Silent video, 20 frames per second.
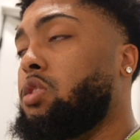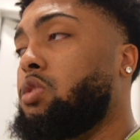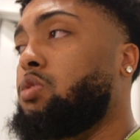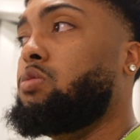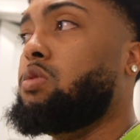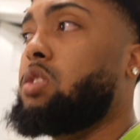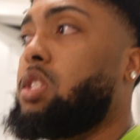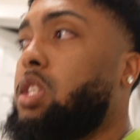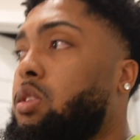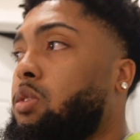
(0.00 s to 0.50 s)

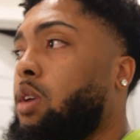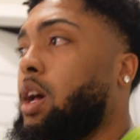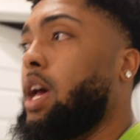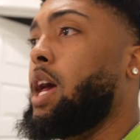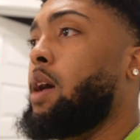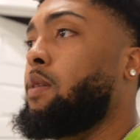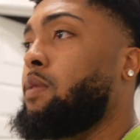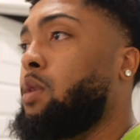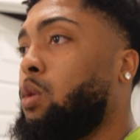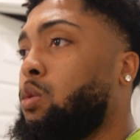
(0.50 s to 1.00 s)
still
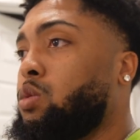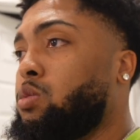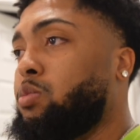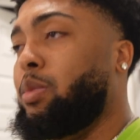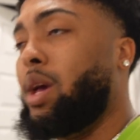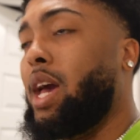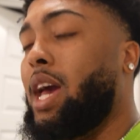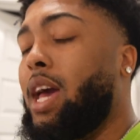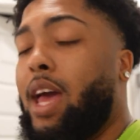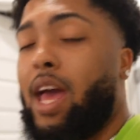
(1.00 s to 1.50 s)
have those
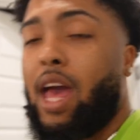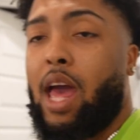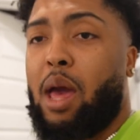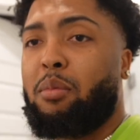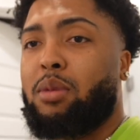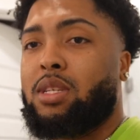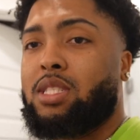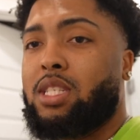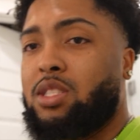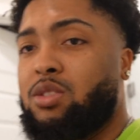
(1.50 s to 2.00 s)
bad
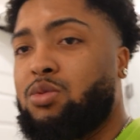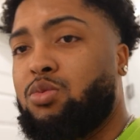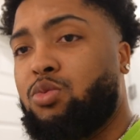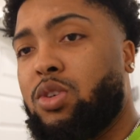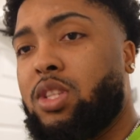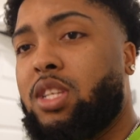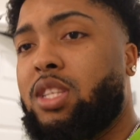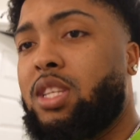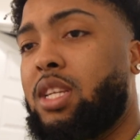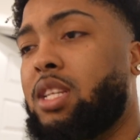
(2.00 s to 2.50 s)
habits that you
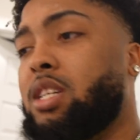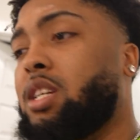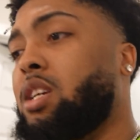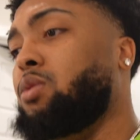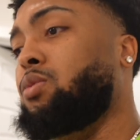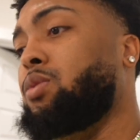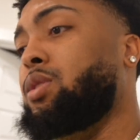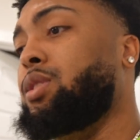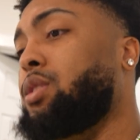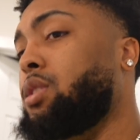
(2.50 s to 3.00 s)
really need to get
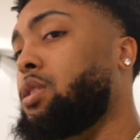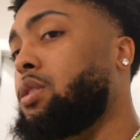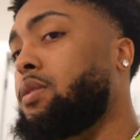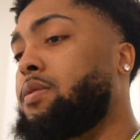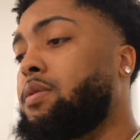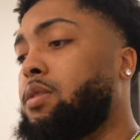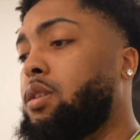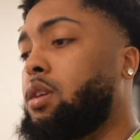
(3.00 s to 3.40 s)
rid of.